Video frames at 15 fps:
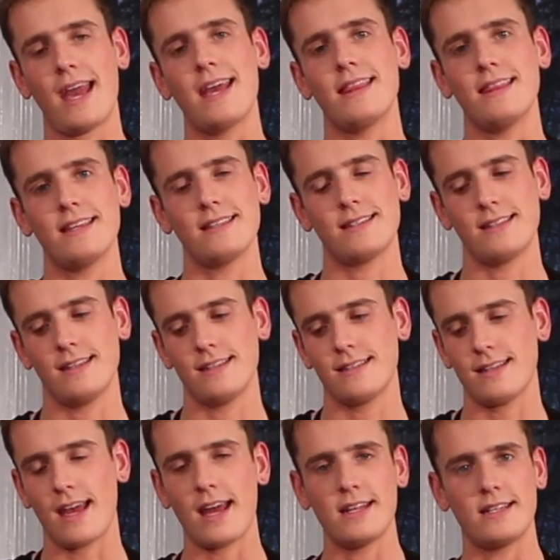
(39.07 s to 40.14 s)
and this
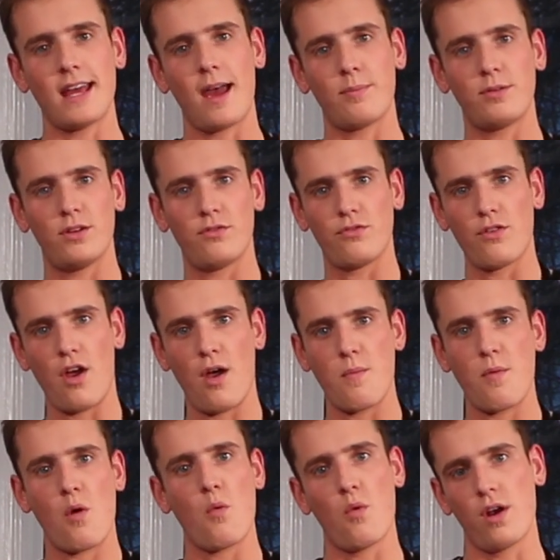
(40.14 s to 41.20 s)
is adapted
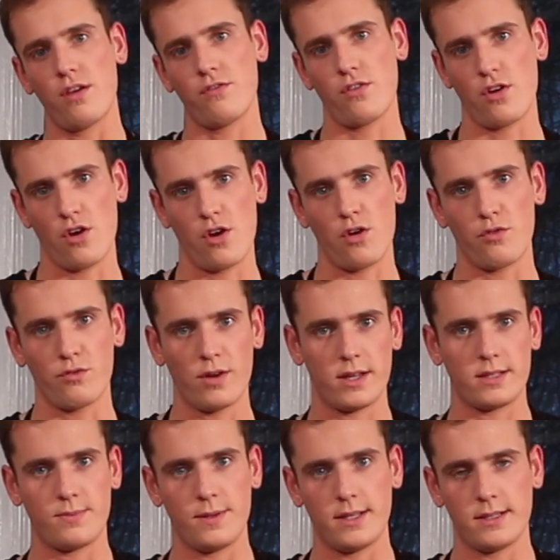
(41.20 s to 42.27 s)
from one of her
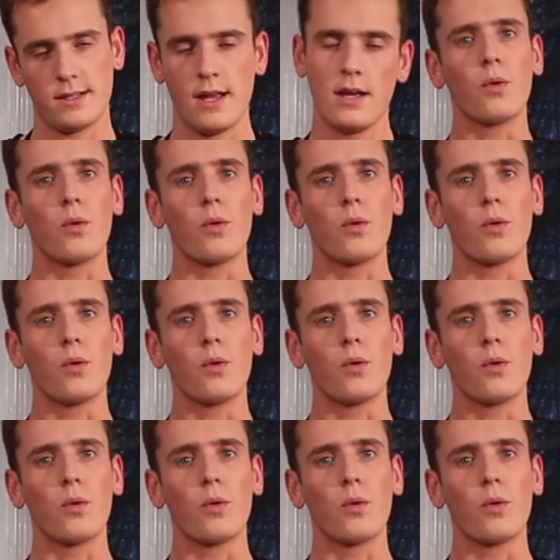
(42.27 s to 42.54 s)
recipes.